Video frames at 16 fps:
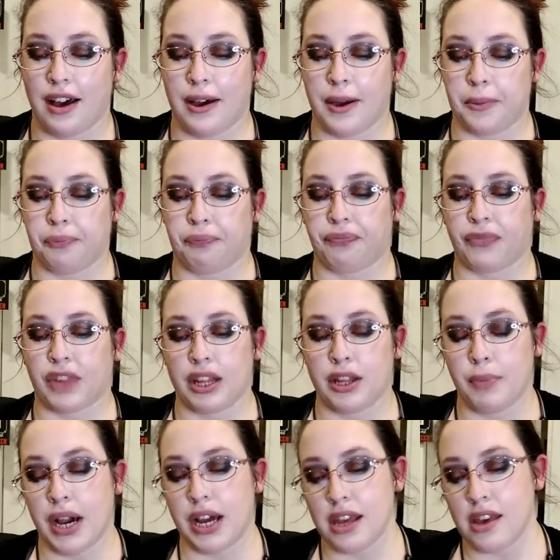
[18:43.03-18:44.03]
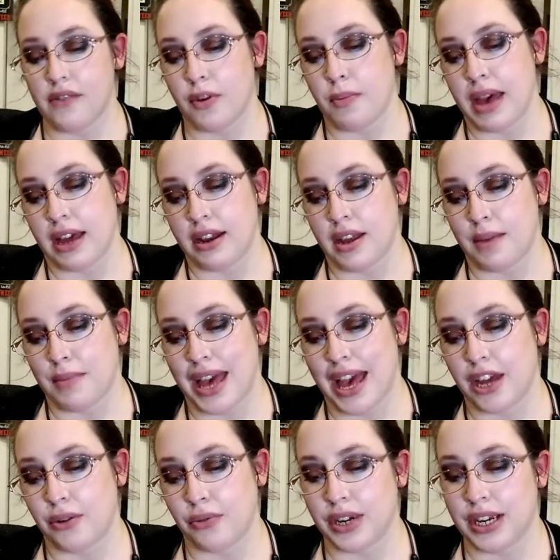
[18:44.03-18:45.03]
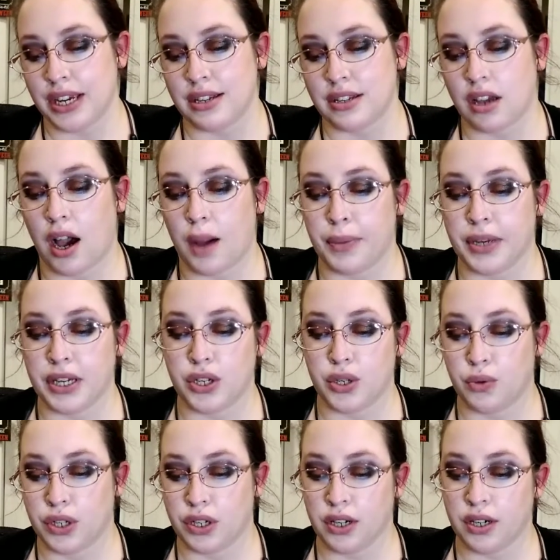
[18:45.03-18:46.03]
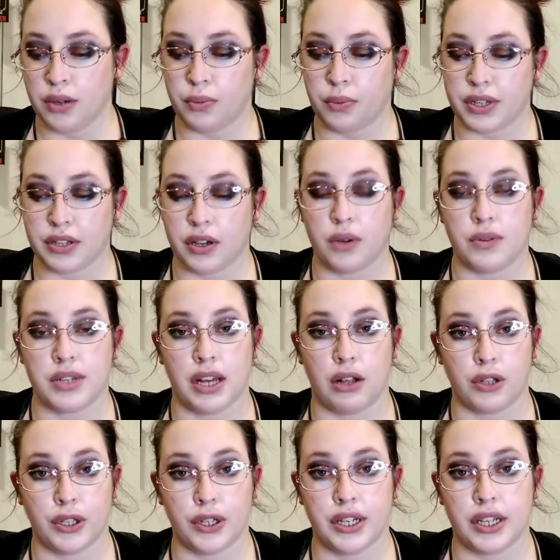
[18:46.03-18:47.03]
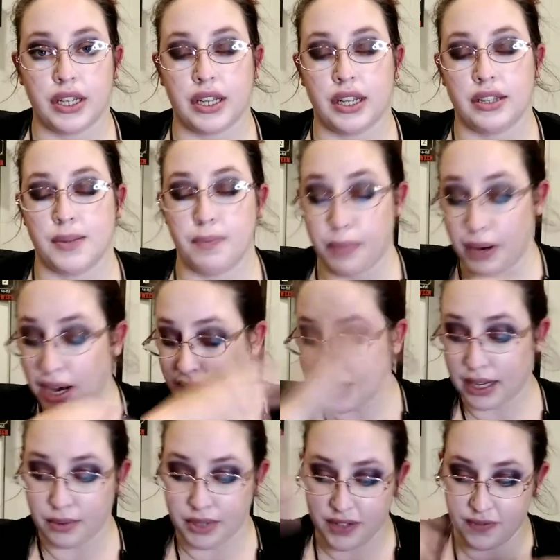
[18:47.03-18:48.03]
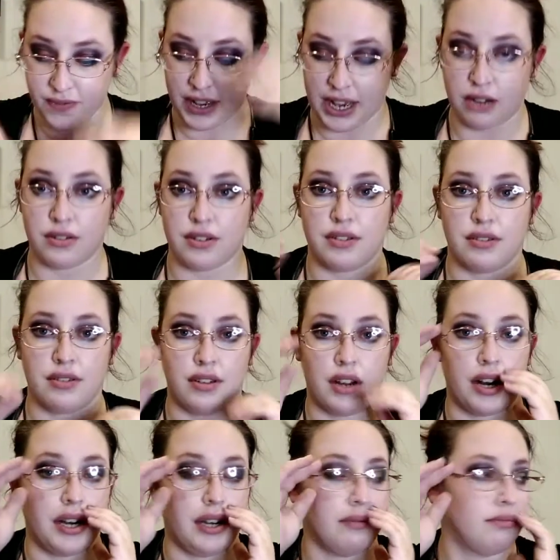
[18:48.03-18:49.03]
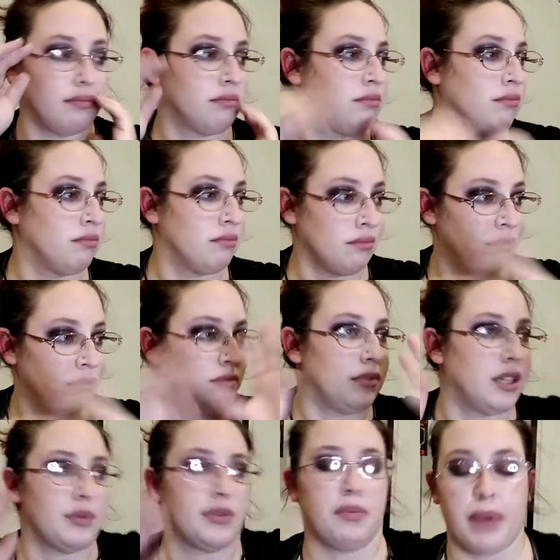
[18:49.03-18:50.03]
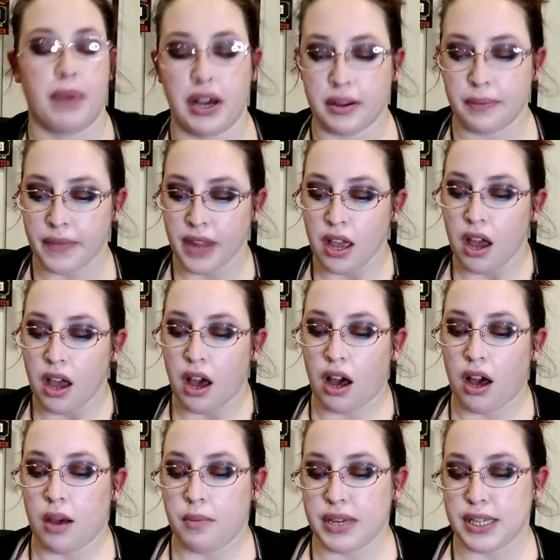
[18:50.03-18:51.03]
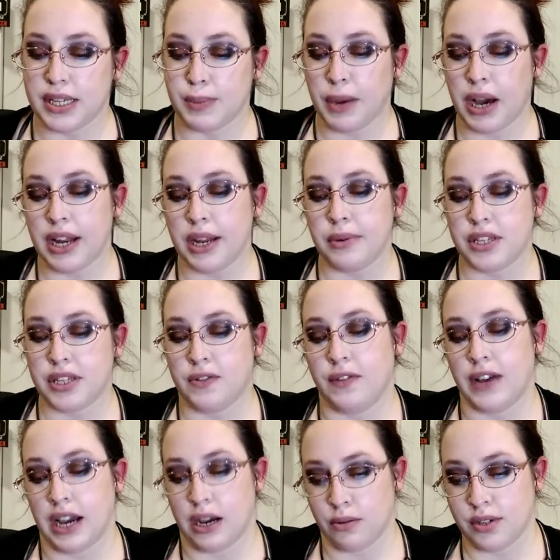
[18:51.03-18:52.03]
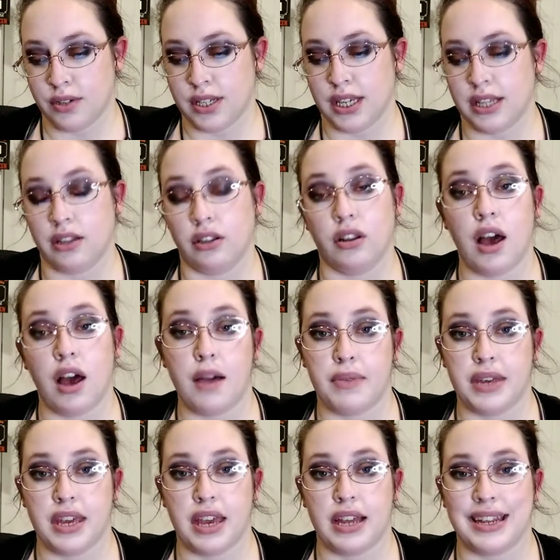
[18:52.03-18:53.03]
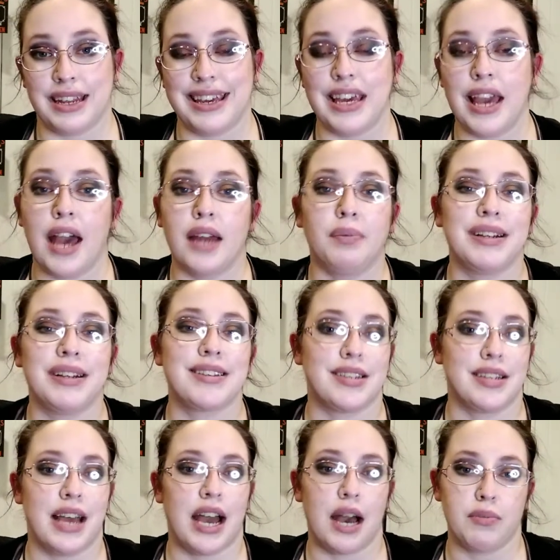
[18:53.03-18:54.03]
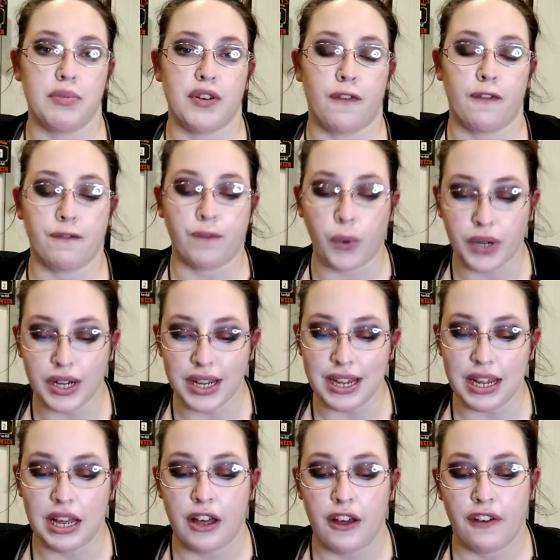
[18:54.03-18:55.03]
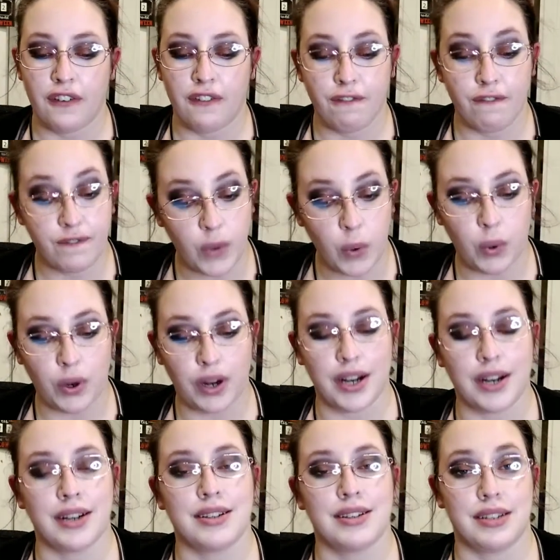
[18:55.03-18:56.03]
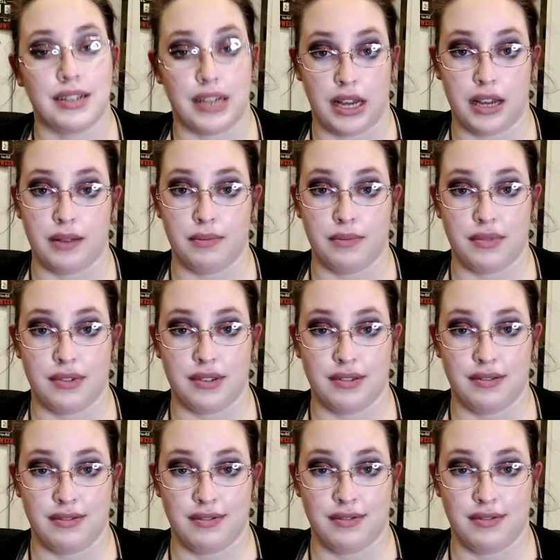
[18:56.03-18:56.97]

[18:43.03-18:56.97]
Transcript: Um, the body of a man named Henry Topping Jr. was a hotel clerk, and his body was found, sorry, there was a bug. Um, his body was found in the lobby, and he had been stabbed 44 times.